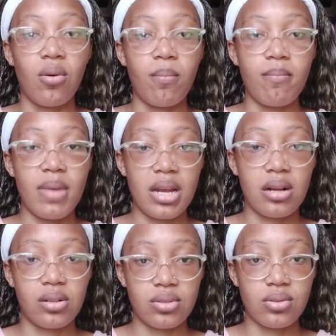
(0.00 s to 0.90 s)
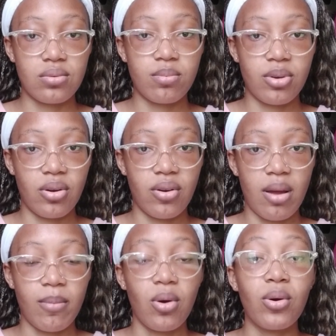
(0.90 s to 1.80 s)
or medical school
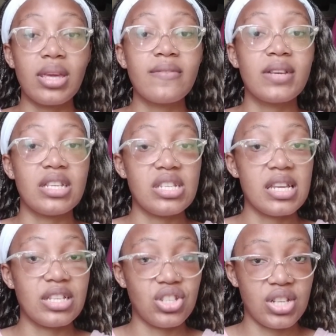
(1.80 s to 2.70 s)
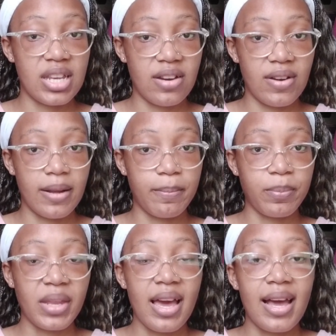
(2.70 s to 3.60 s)
program, or even in engineering.
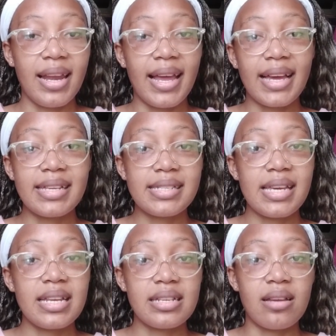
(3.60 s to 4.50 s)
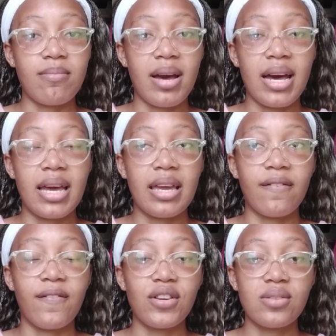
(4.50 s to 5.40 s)
Like I said in my
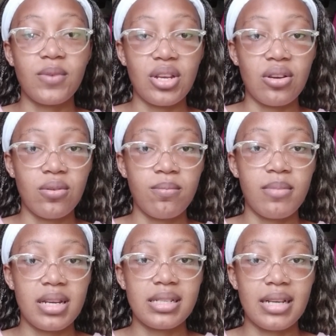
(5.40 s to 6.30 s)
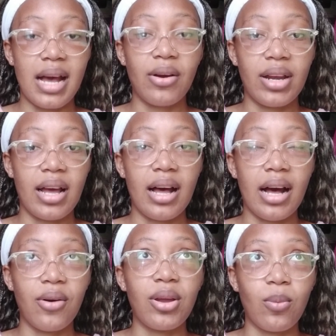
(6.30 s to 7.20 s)
first video, Medicine
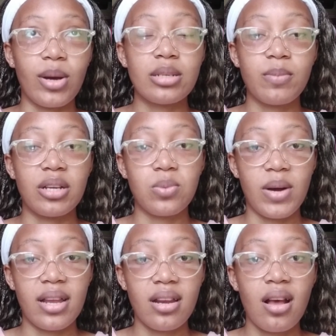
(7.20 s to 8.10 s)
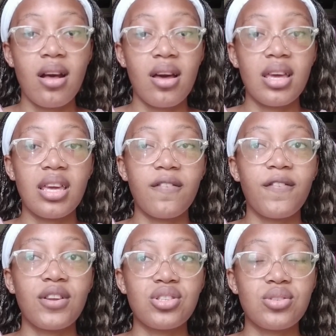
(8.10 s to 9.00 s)
How and What Part 1,
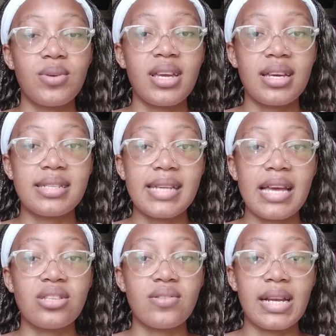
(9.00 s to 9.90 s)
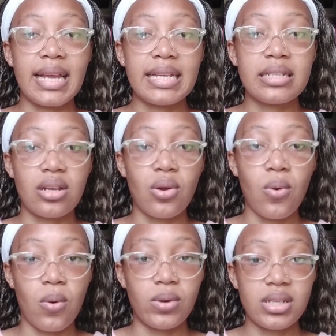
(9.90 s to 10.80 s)
if you're doing a science-related
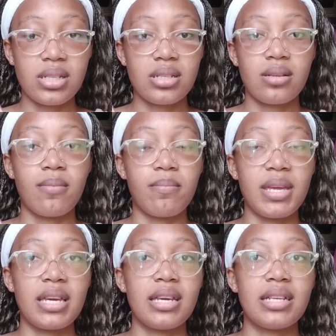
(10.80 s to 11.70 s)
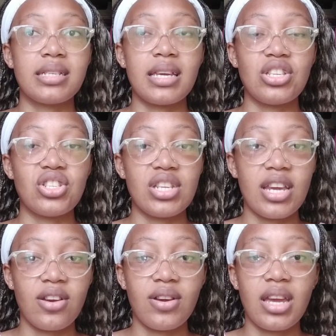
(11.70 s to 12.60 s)
course, be it
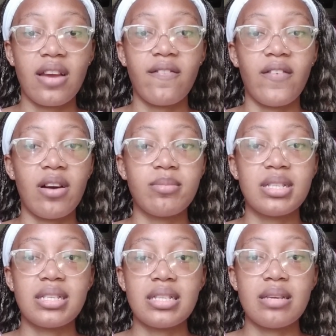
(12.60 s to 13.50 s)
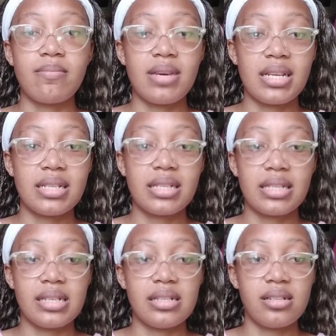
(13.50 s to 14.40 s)
engineering, pharmacy,
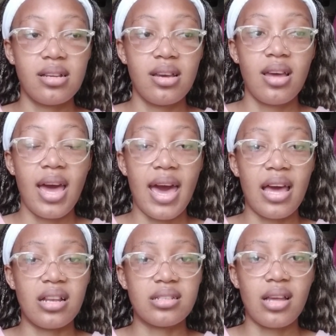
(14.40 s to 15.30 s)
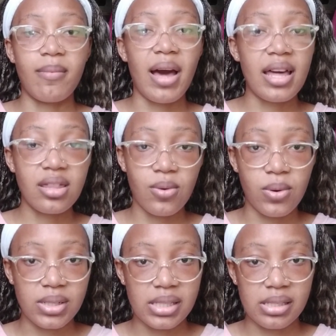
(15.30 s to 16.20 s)
medicine, and other
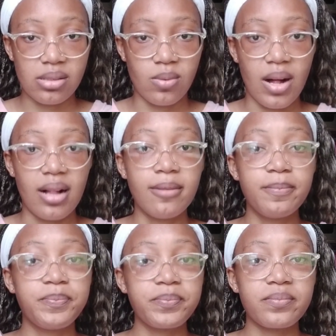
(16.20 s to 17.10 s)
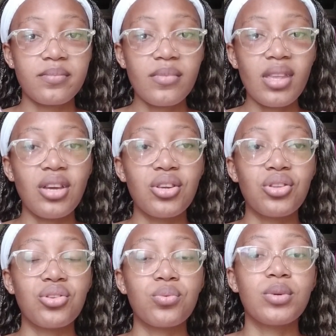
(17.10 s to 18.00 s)
courses as well,
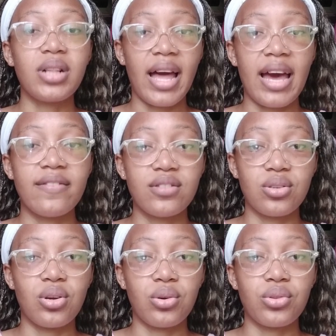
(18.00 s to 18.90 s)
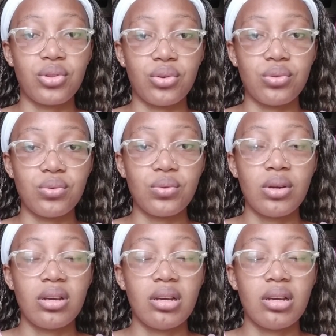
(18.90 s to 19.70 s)
you will have to go through